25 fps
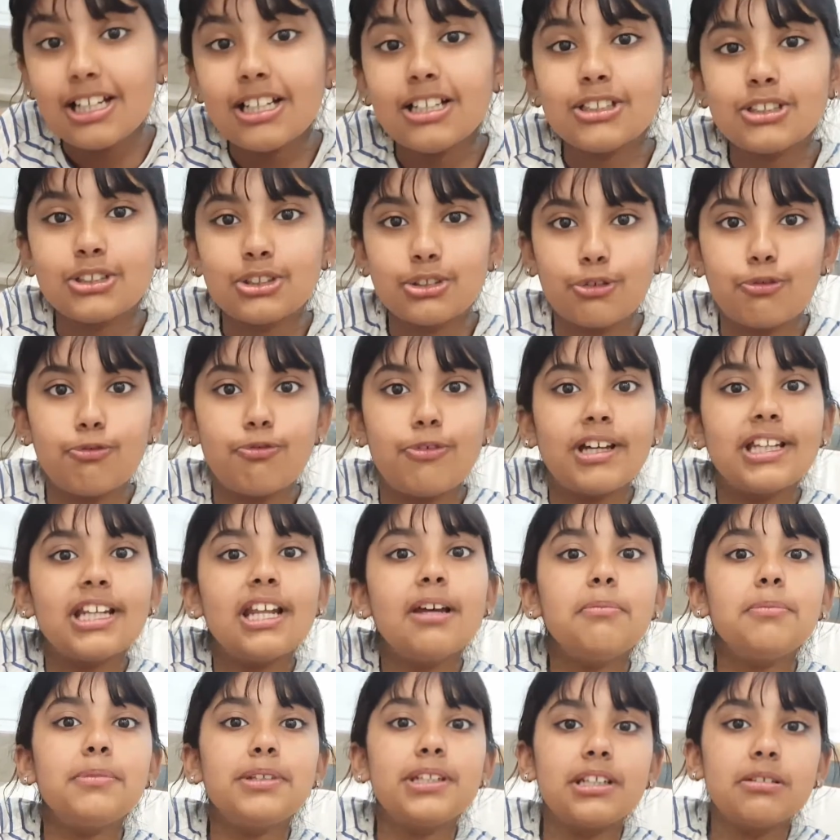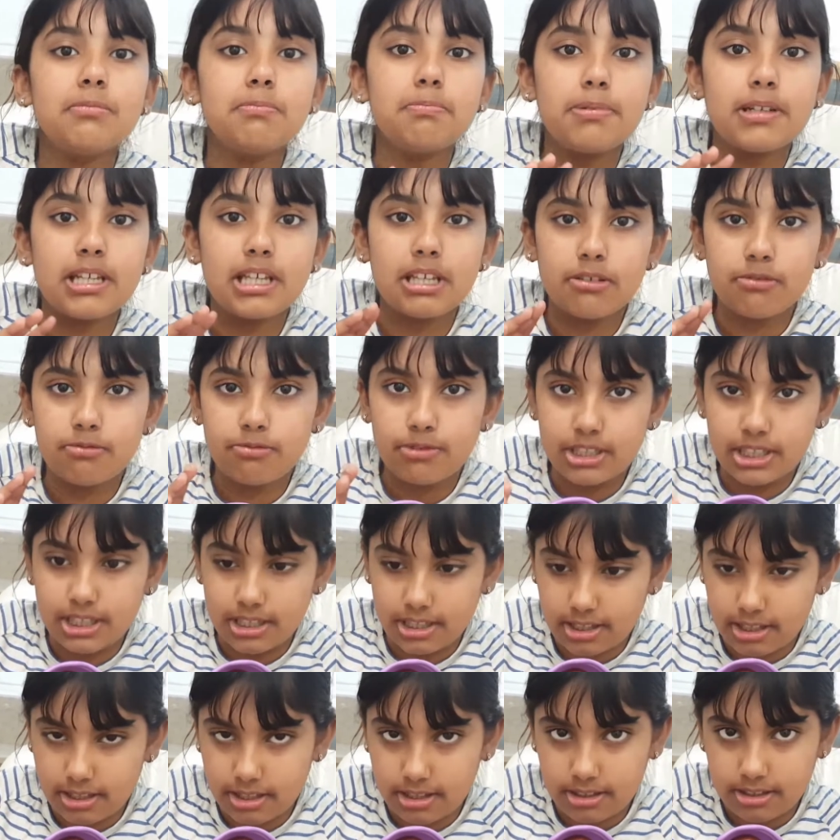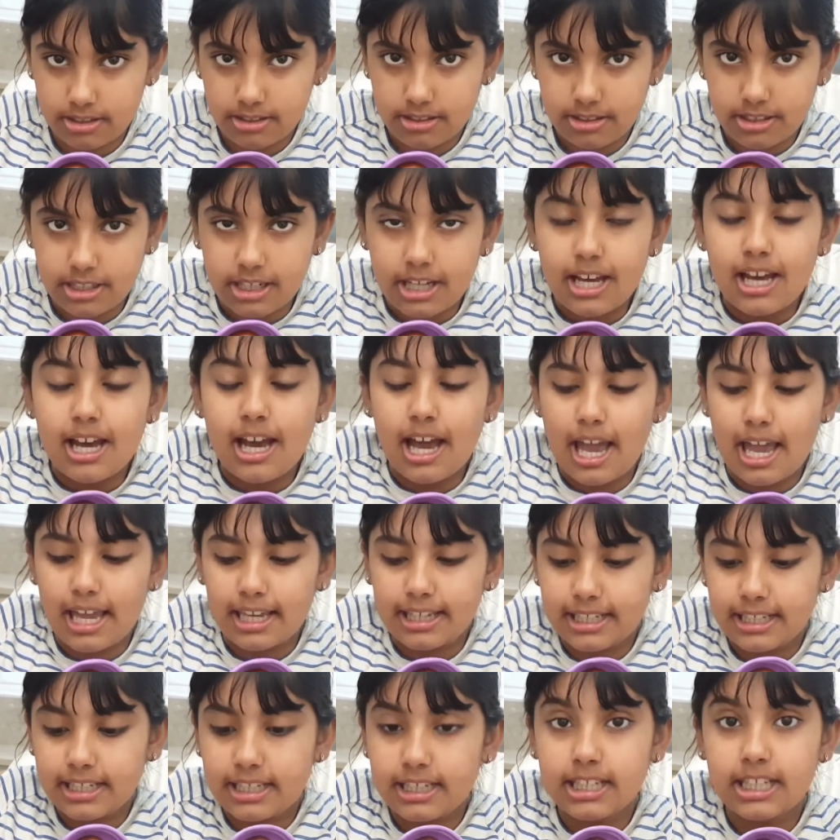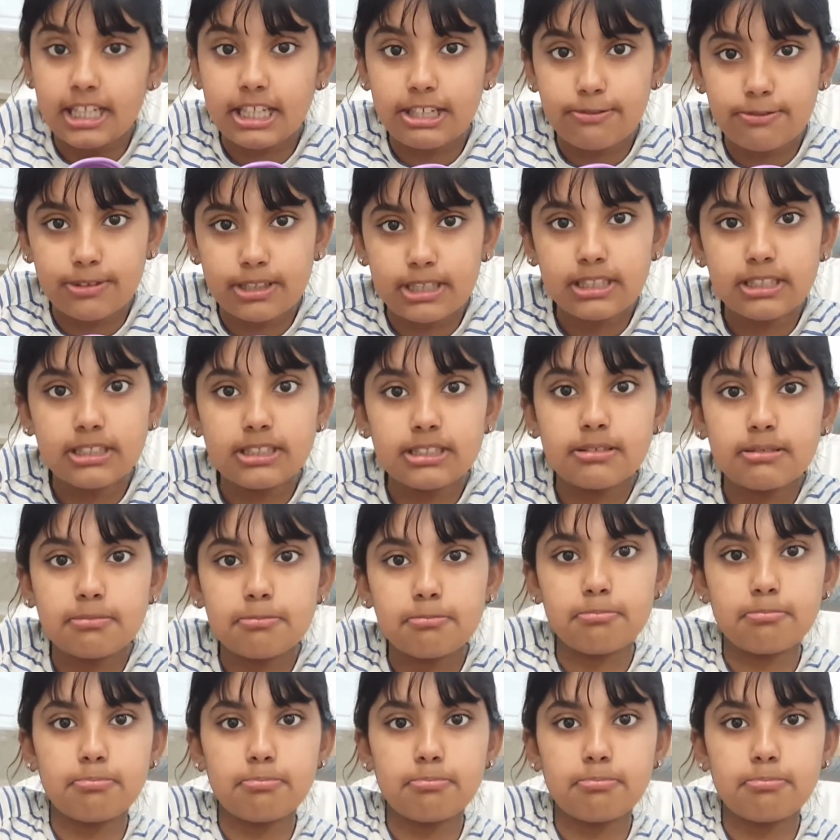So when I'm done playing with her, I can even